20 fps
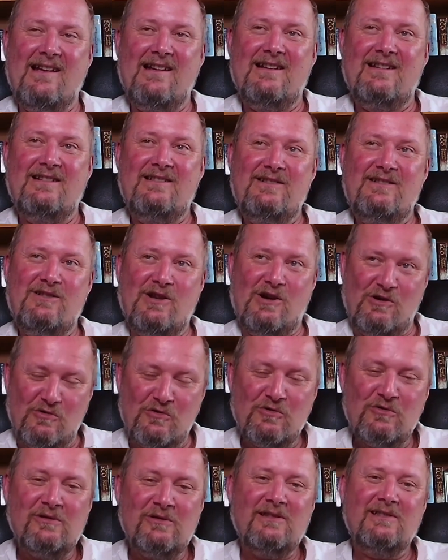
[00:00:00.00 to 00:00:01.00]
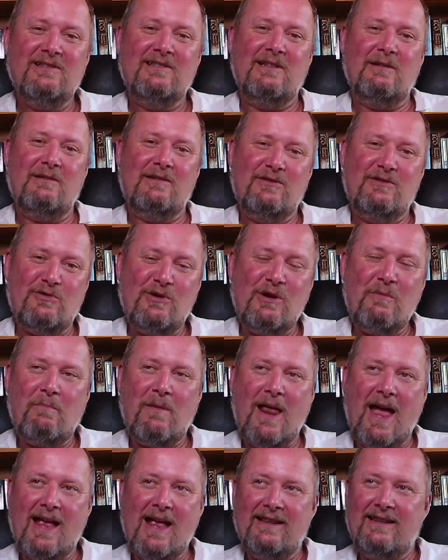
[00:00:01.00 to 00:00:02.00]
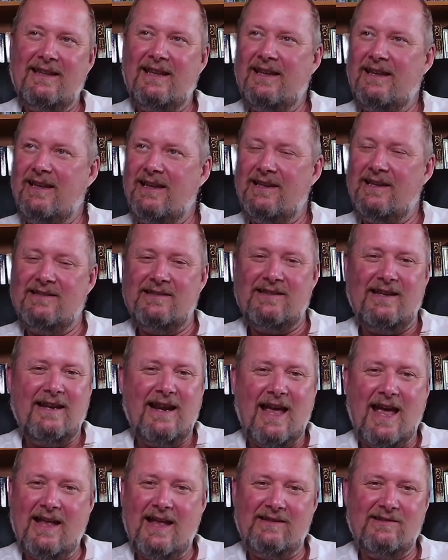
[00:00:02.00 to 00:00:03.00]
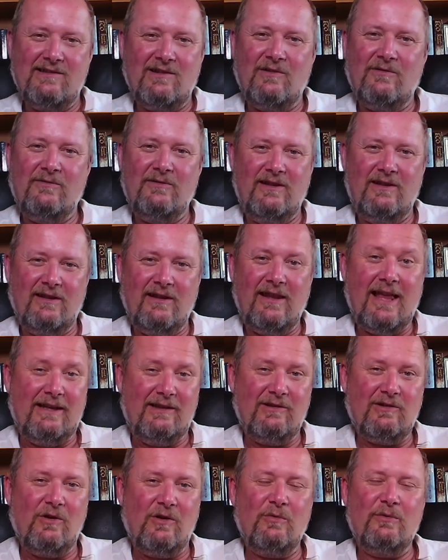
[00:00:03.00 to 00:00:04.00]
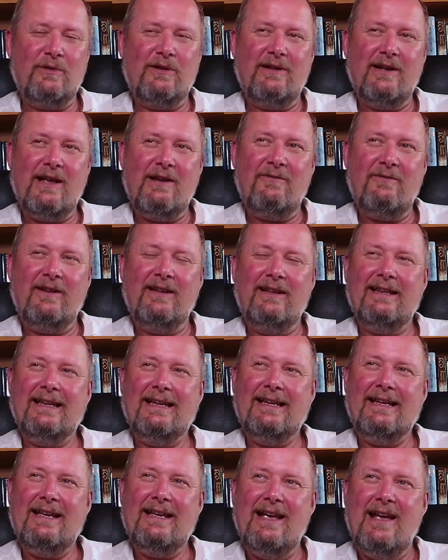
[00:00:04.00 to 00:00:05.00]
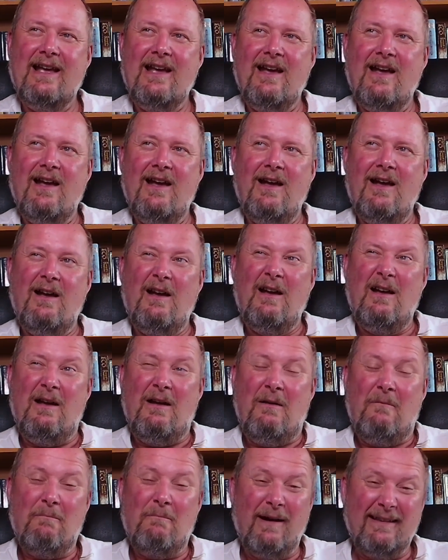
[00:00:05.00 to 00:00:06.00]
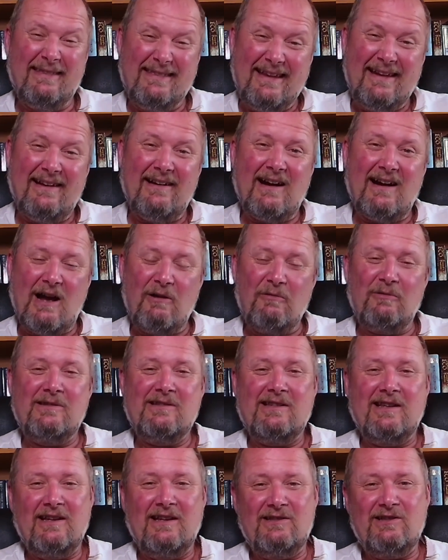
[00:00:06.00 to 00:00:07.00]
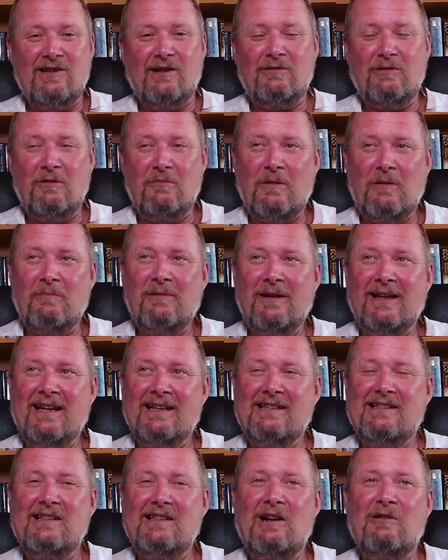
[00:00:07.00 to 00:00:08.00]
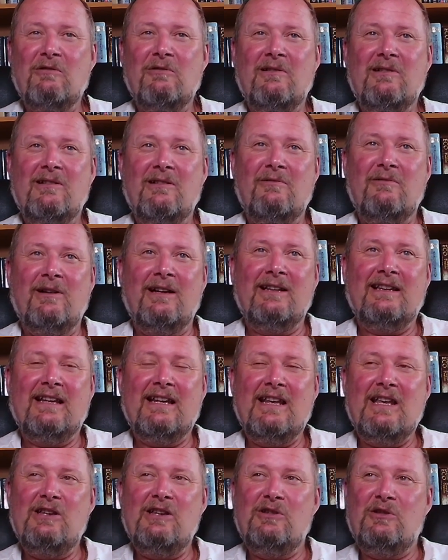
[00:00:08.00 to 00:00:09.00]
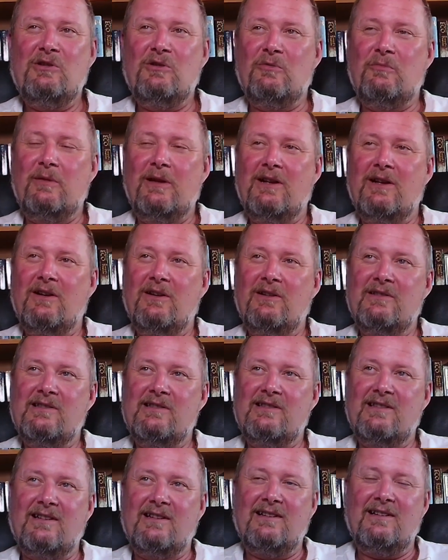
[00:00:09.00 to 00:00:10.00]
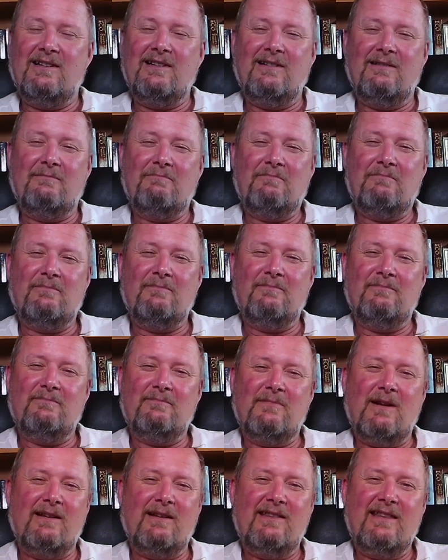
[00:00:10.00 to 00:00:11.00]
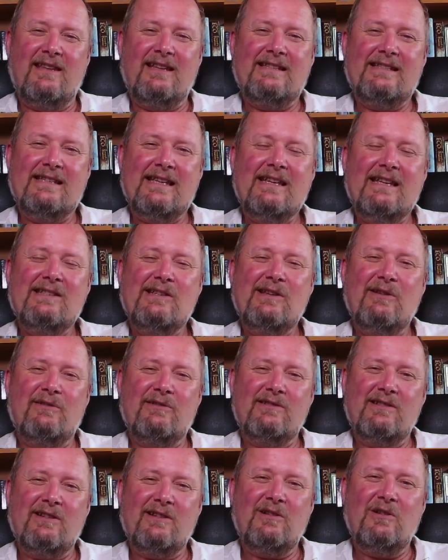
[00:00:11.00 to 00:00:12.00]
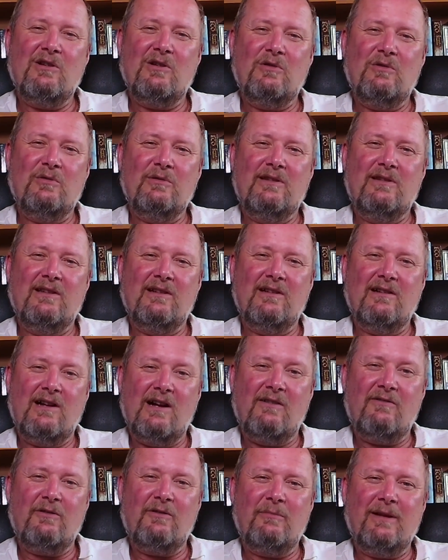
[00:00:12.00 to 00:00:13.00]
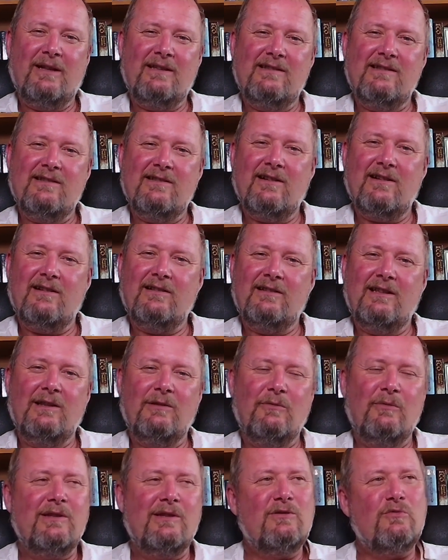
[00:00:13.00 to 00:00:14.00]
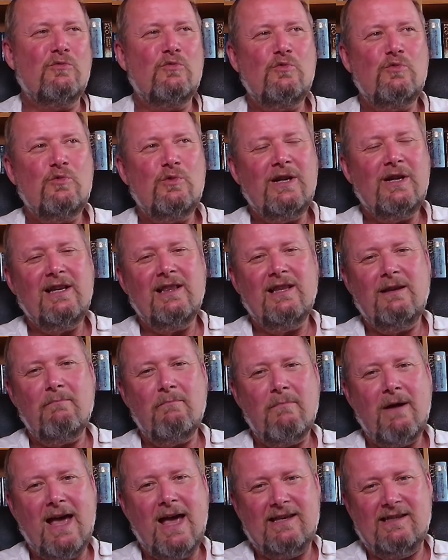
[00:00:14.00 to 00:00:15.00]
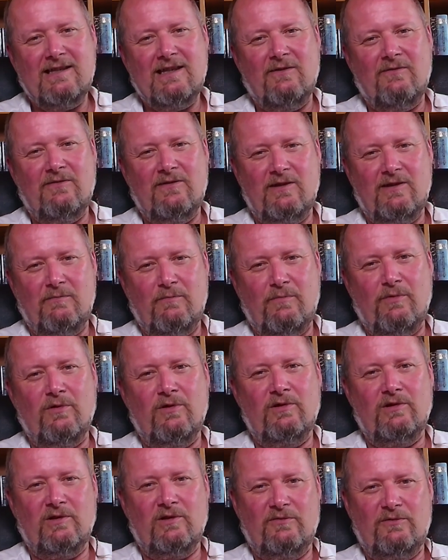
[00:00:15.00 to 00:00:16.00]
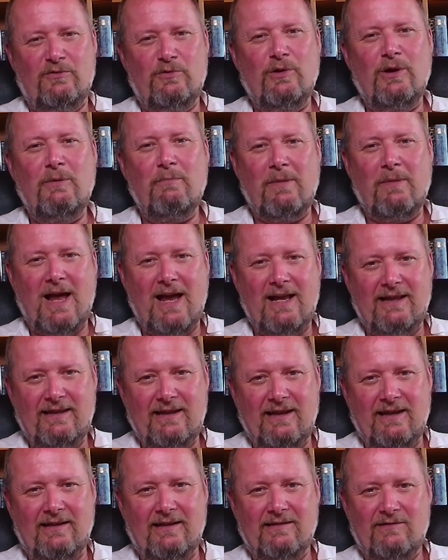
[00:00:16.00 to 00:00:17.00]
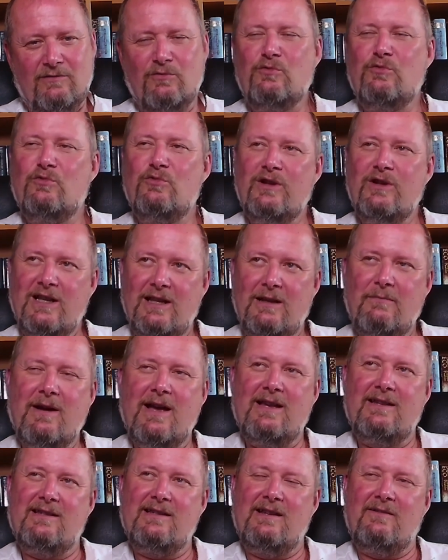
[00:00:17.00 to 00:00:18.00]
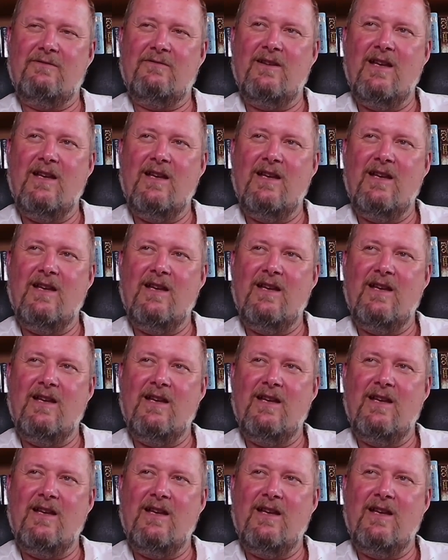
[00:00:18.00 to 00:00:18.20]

No, the tree planting is in hands of the landowner, definitely. But there, I would say Czech Republic has now quite an issue because I think 6 years ago the government started with really massive support of tree plantings, really massive.